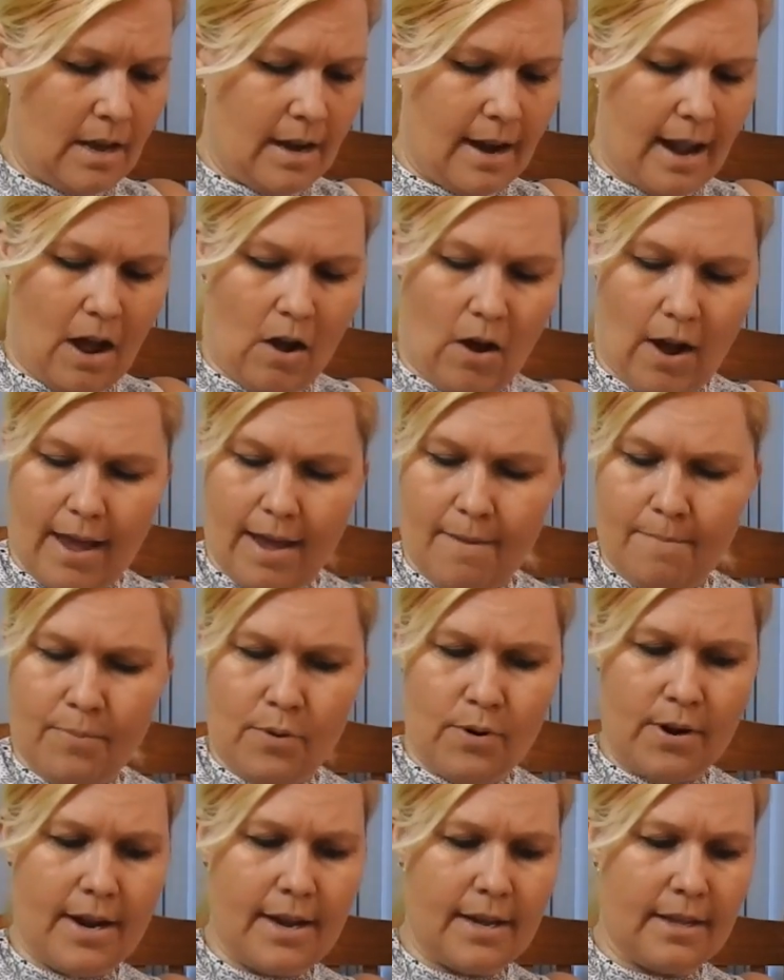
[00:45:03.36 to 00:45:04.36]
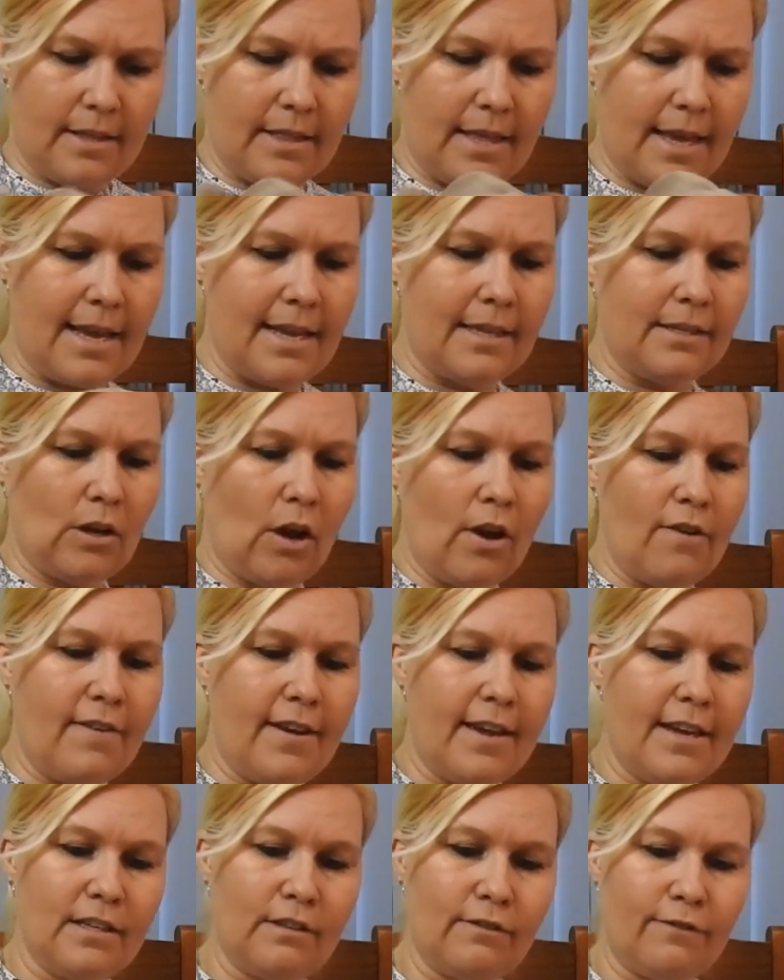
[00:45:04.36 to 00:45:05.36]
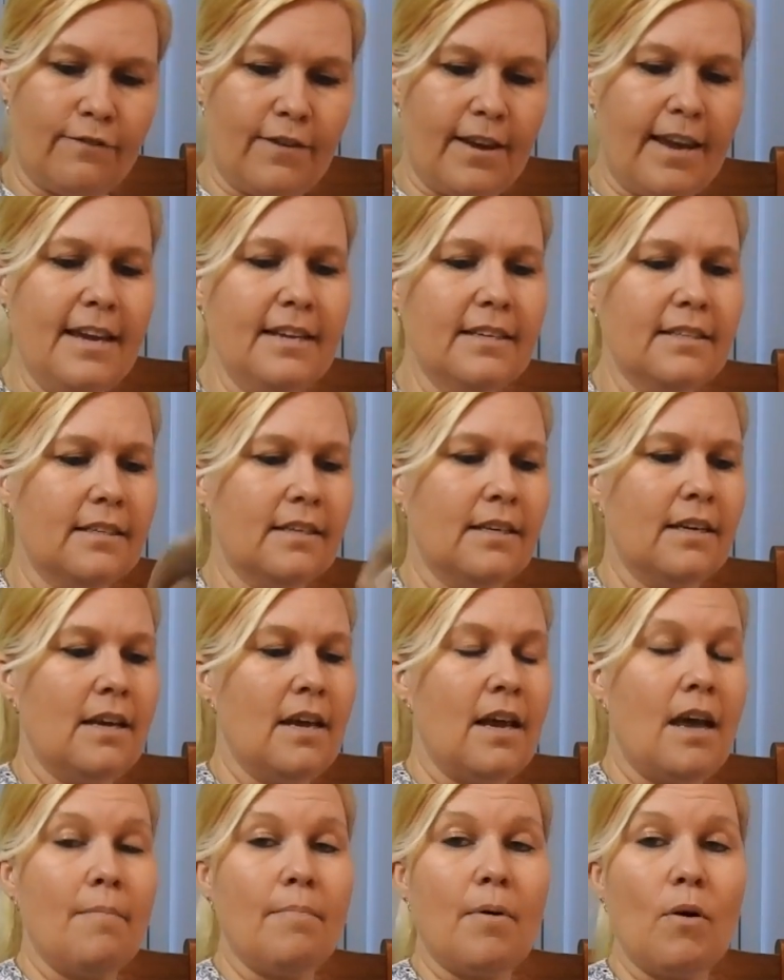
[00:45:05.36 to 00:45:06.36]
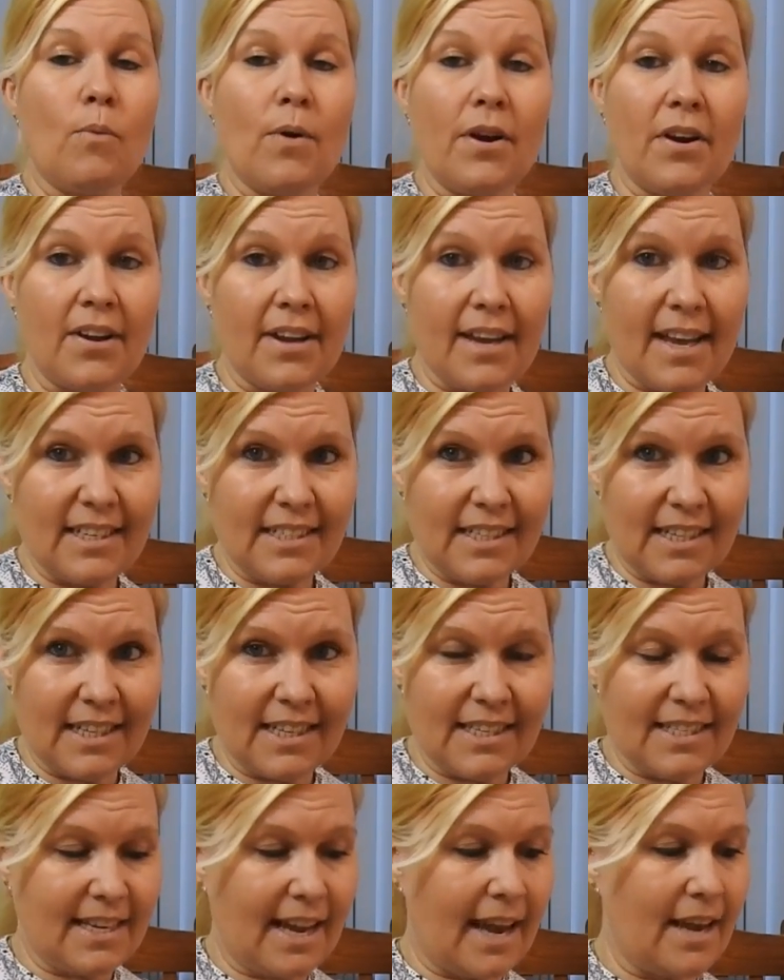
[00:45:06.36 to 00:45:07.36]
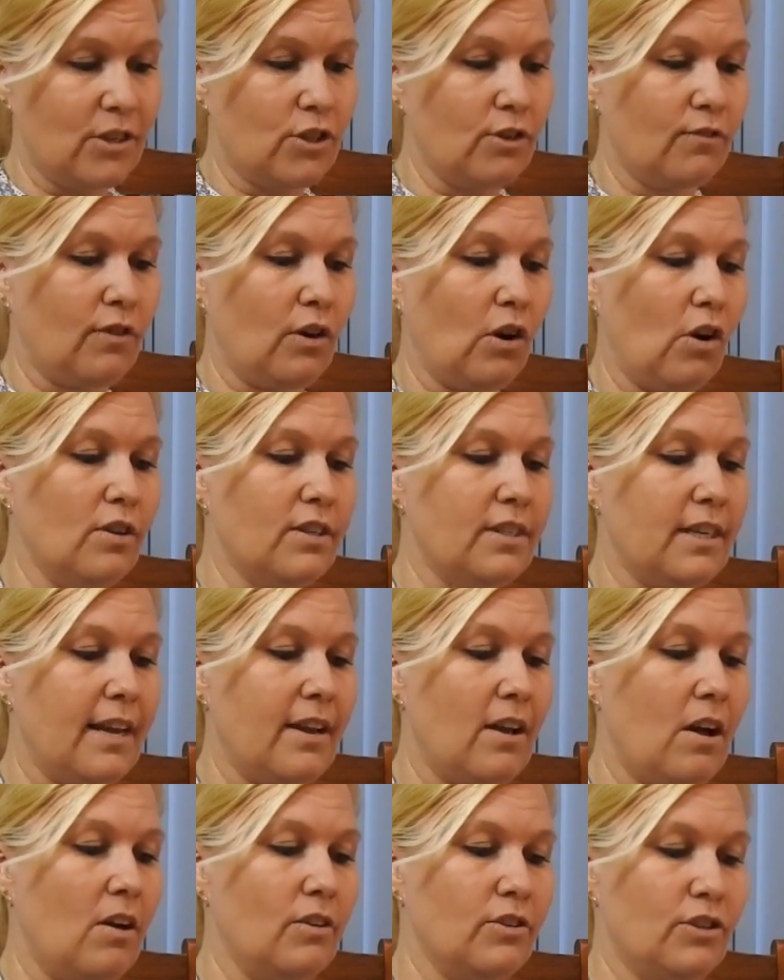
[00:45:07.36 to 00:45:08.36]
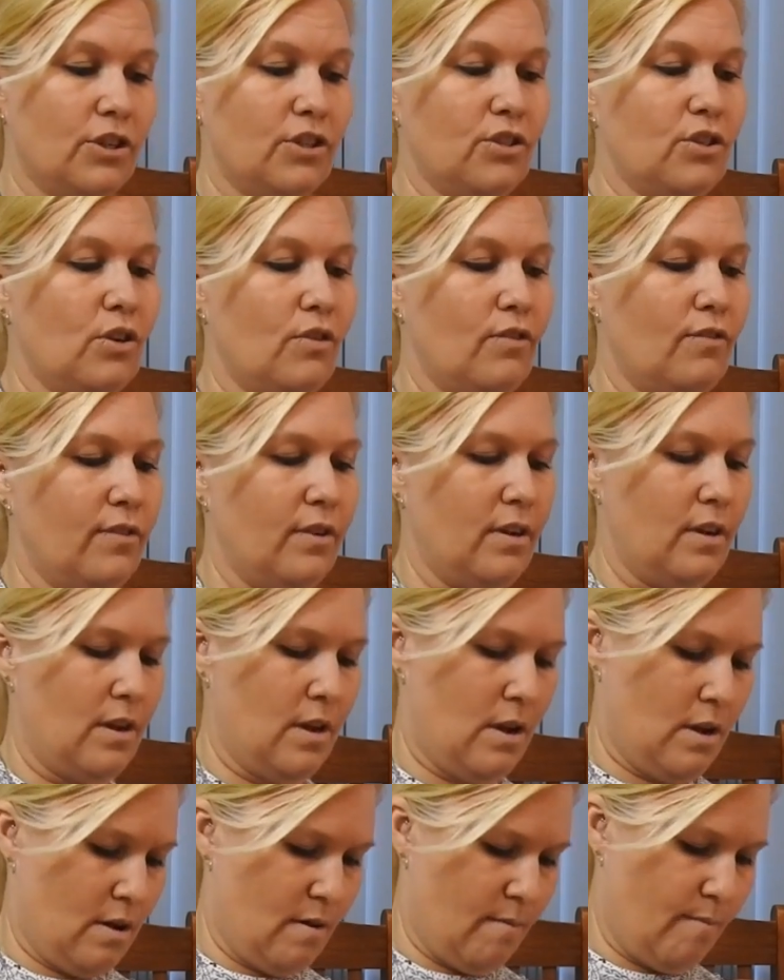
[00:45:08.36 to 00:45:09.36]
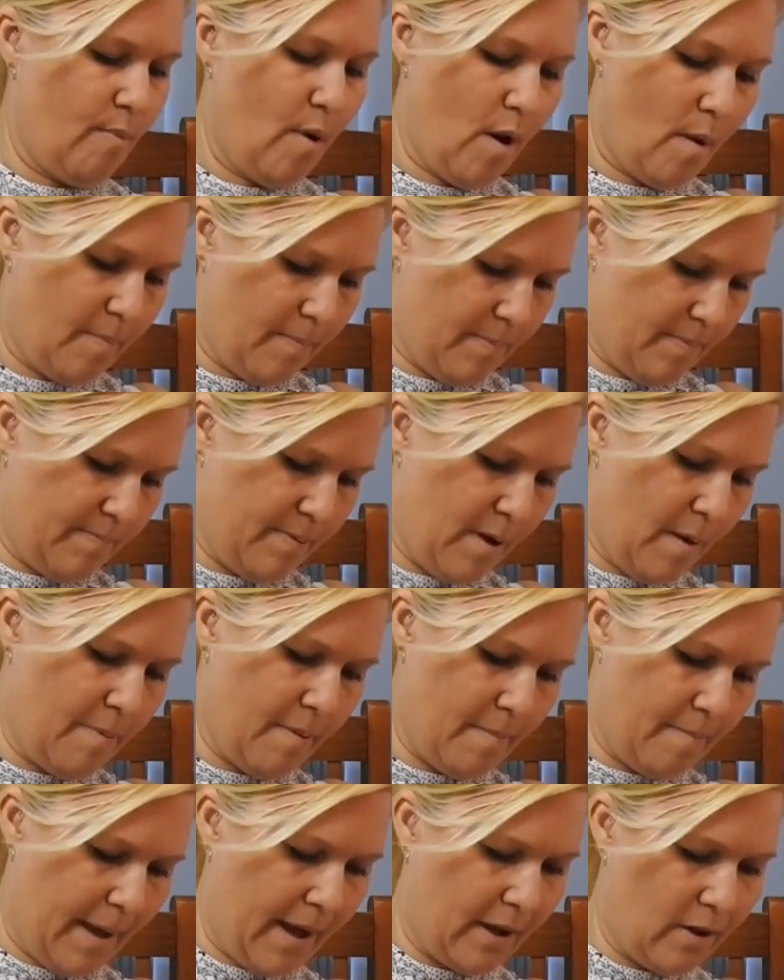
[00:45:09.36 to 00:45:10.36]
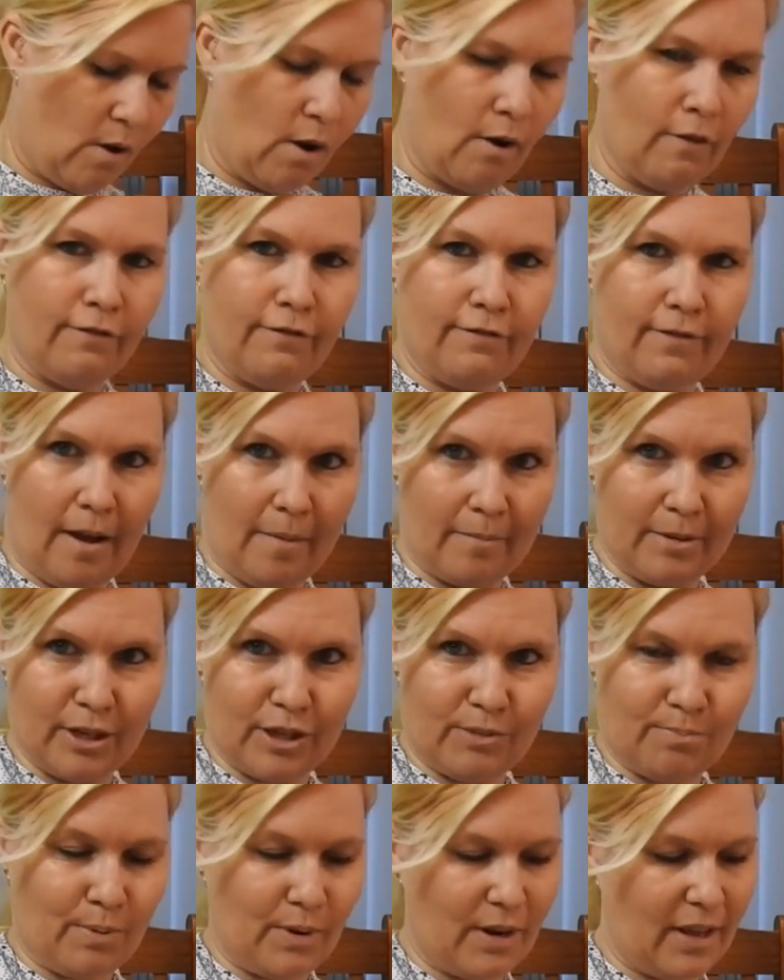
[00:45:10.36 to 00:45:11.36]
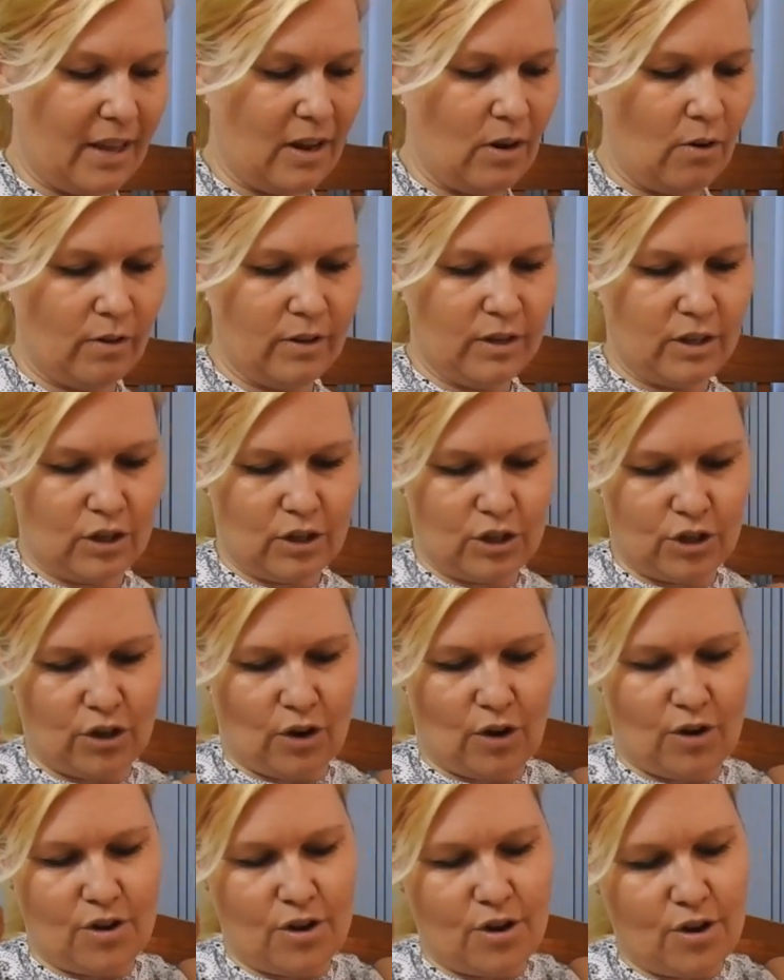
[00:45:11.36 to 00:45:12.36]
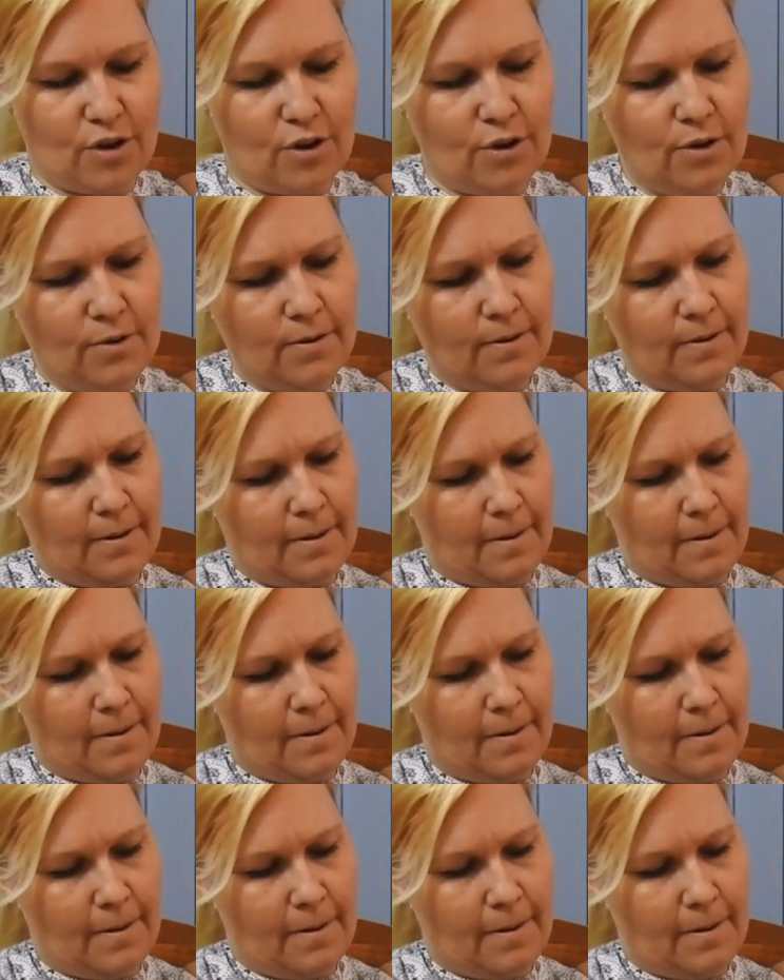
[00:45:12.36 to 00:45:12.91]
Now I am putting these over his feet, but when I get to the stage of glossing, I'll just sort of pop it back off. I'm just putting it on to show you.